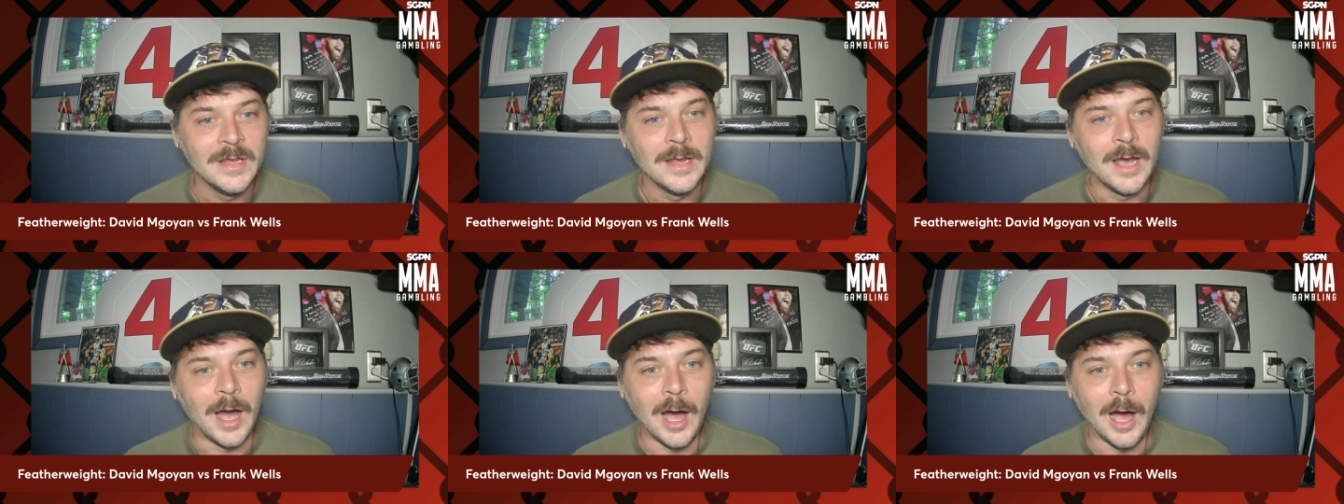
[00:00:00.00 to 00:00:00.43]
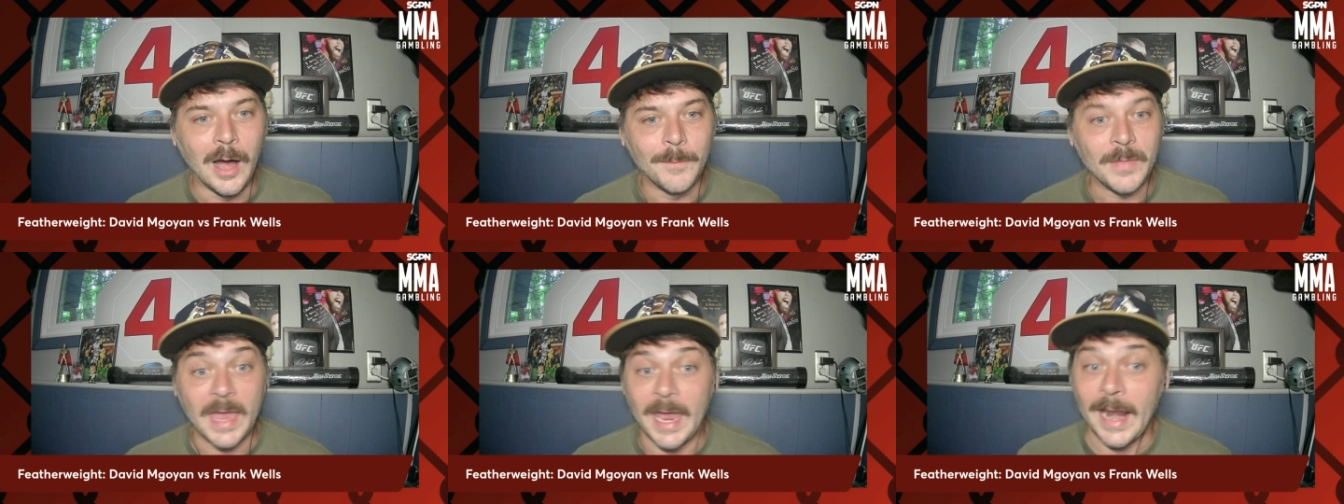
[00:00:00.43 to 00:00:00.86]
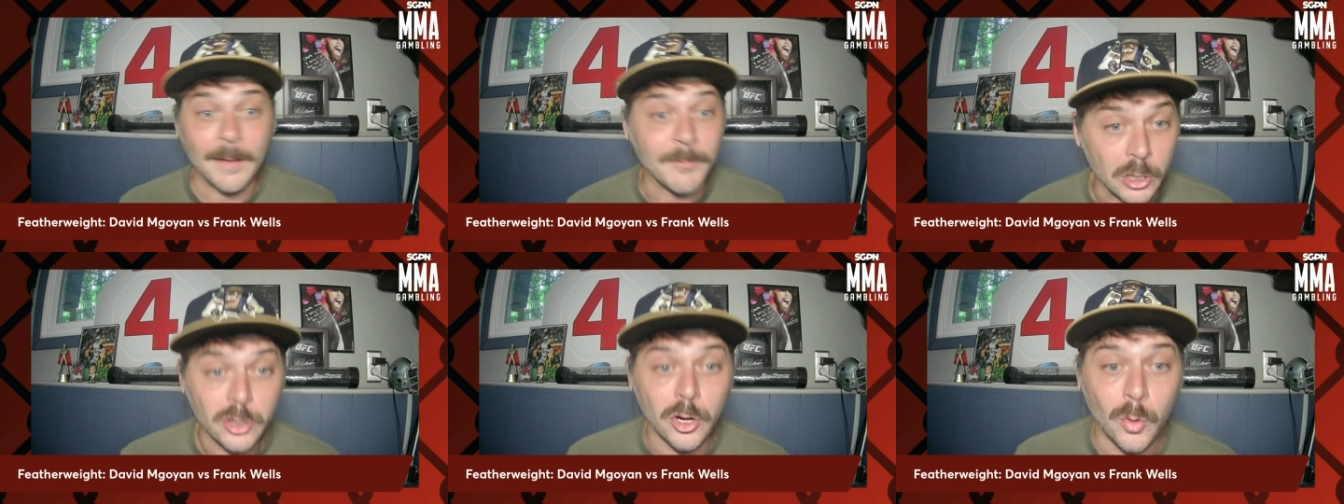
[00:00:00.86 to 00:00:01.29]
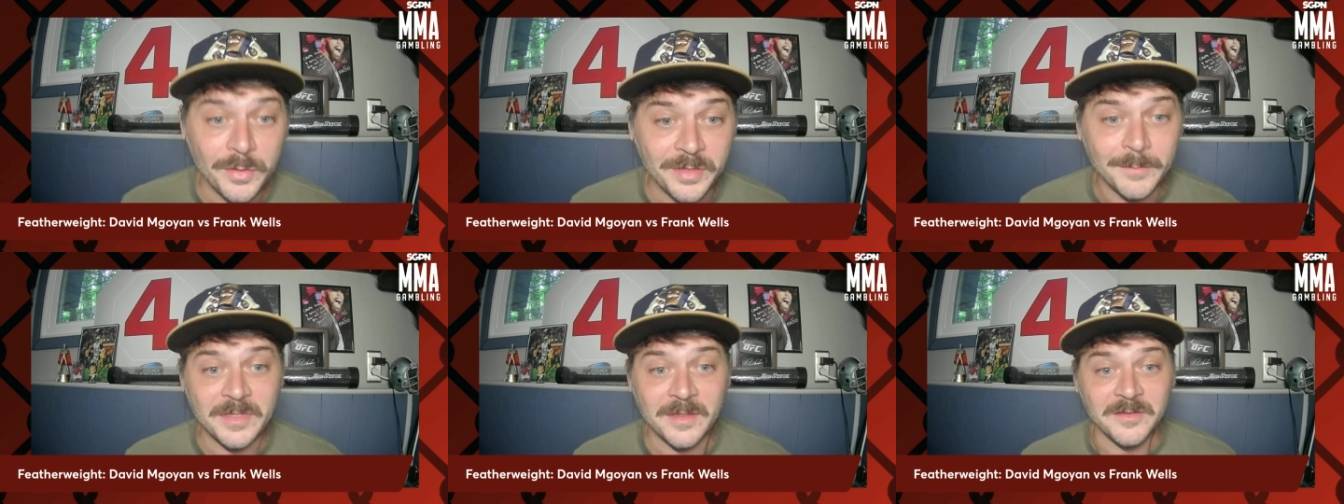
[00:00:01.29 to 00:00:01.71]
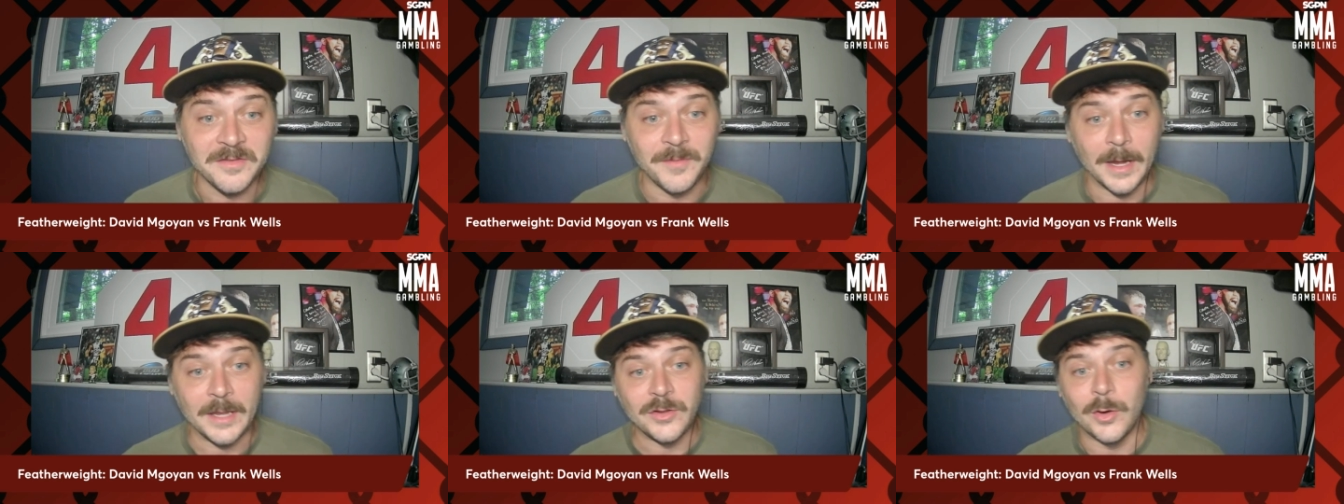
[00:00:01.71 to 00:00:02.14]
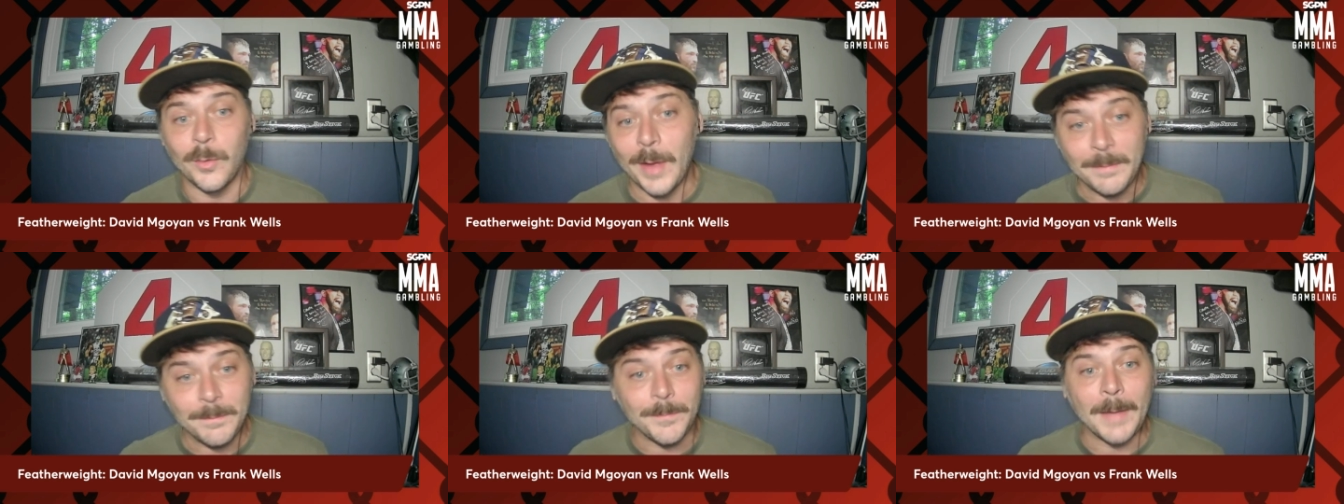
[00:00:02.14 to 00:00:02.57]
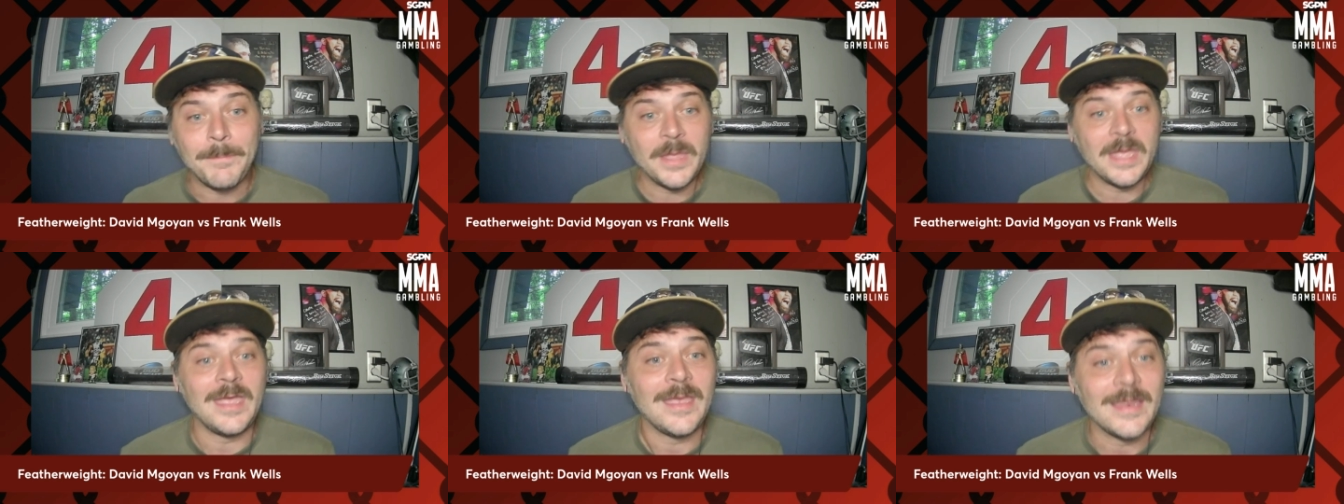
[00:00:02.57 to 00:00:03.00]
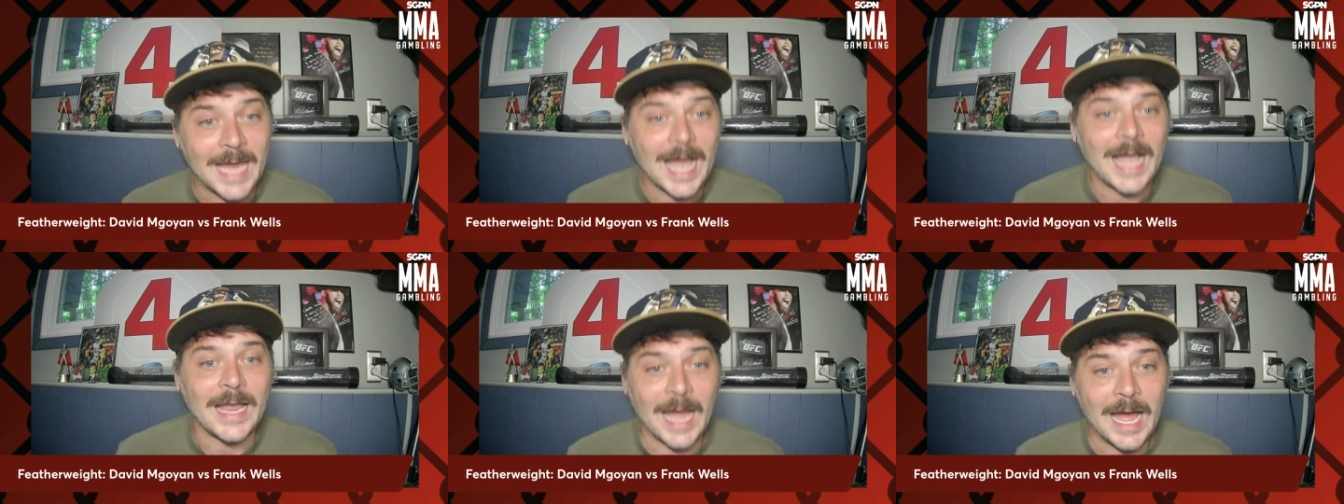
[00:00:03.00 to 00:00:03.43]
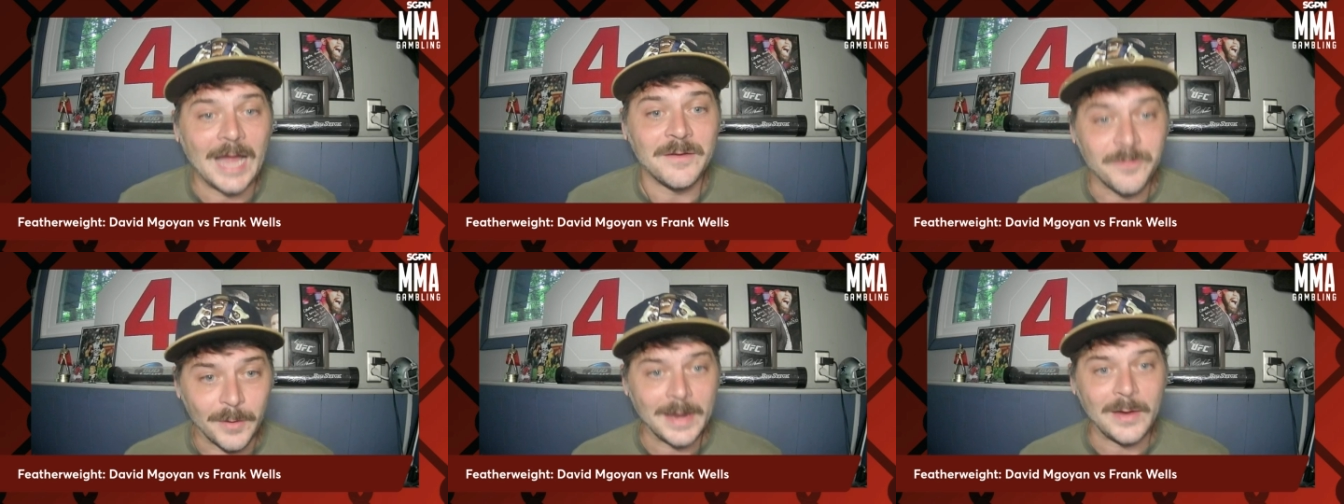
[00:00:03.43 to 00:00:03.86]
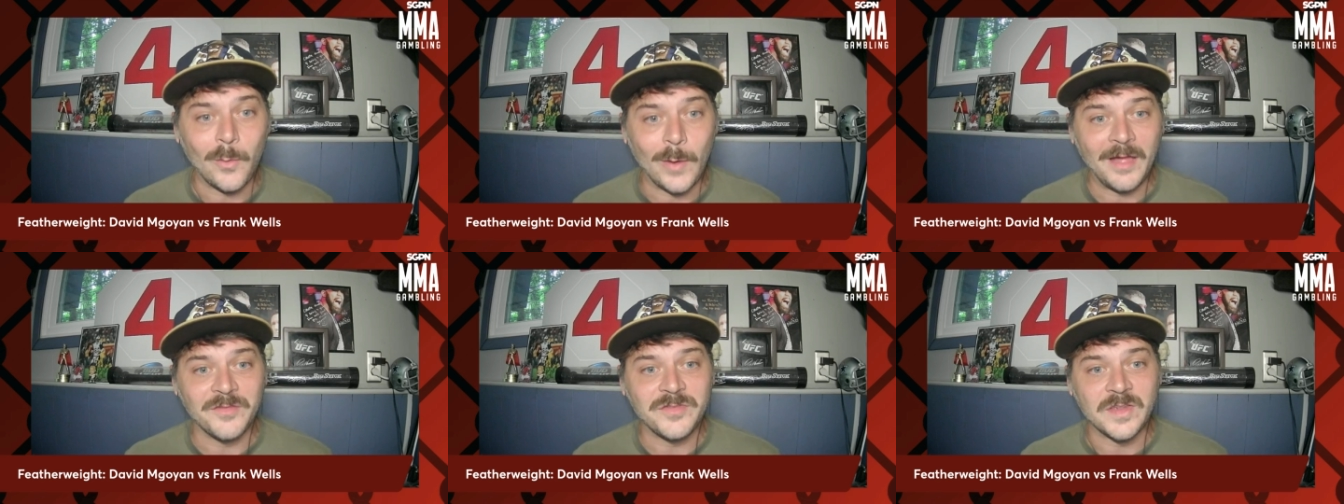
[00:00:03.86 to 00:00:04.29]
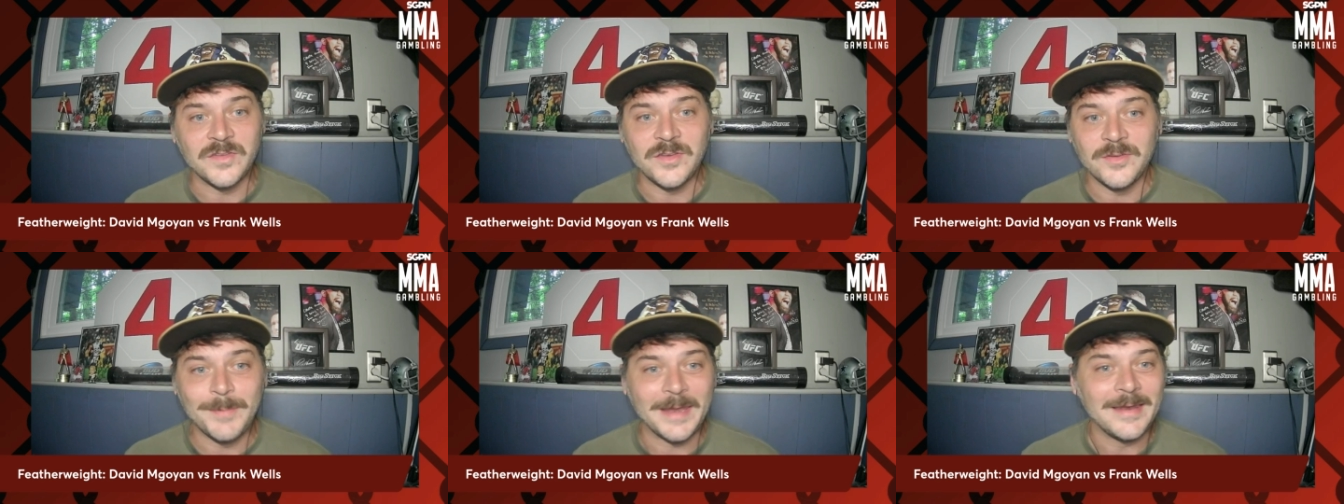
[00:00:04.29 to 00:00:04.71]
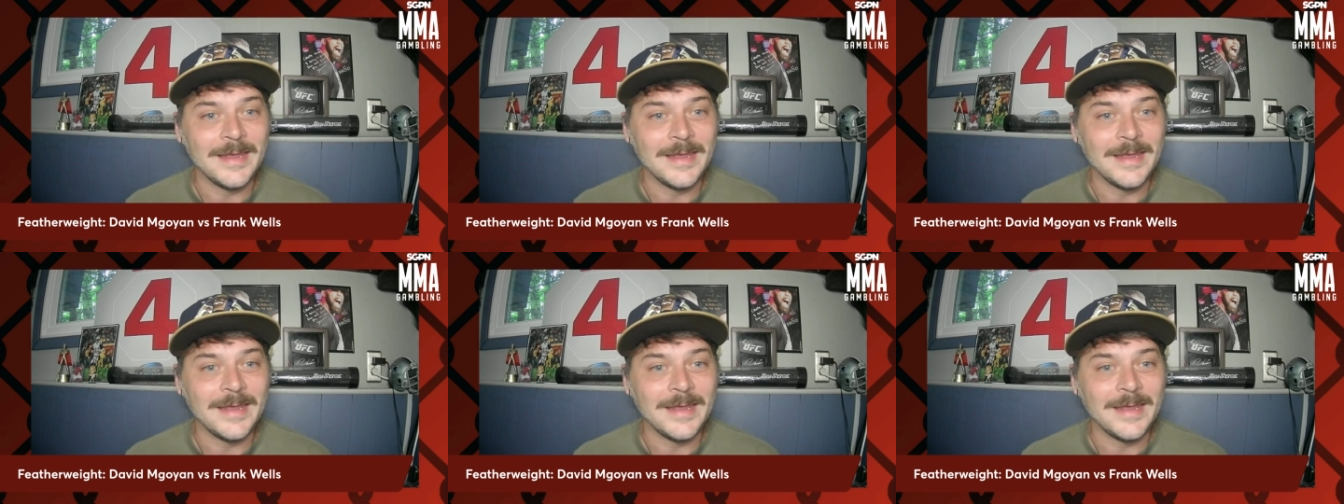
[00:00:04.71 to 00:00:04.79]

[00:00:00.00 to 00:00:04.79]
Um, and I'm going to go with him in this fight. You know, my, my big knock on Frank Wells has just been